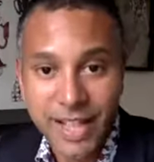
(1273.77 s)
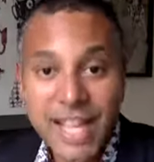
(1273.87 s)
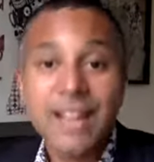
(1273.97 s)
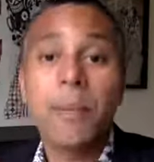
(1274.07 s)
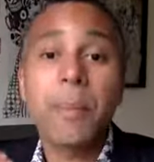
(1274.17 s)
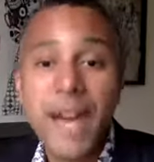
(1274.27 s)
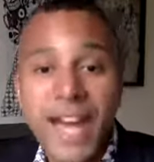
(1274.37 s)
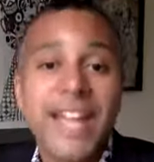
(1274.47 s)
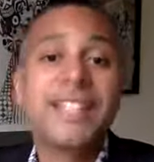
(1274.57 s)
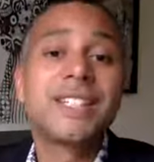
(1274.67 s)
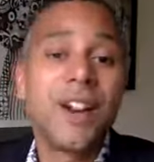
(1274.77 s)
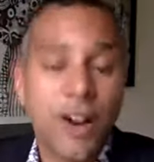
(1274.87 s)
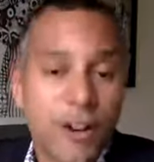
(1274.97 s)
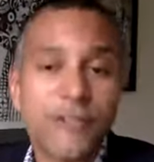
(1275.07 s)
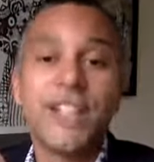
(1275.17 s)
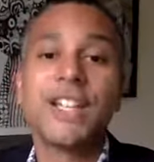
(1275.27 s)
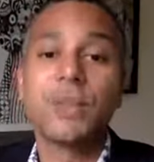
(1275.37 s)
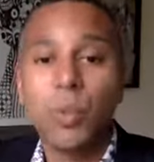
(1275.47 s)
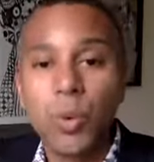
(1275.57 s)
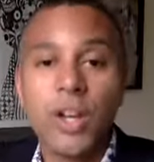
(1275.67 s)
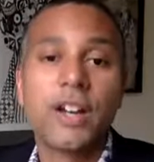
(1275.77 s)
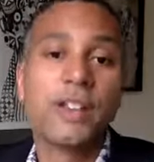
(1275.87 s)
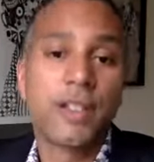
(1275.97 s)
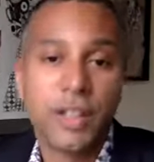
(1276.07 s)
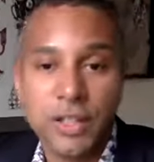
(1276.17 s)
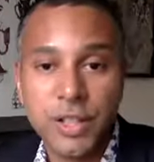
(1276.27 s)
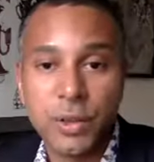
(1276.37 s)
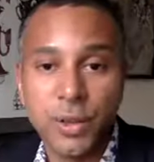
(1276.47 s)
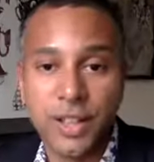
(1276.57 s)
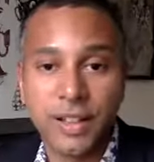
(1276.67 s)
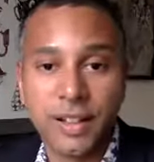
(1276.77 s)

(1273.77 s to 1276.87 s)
It pays off. It's worth doing.